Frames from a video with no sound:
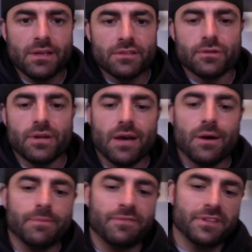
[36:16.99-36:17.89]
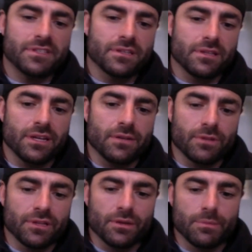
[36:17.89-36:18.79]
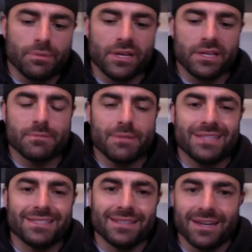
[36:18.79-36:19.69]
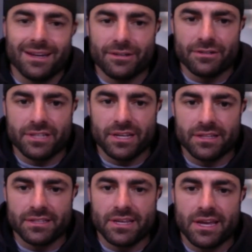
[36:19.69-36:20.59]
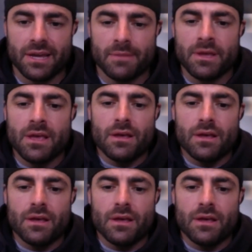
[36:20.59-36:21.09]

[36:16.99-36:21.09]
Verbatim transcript: so now i'm physically in a really good place mentally i understand this game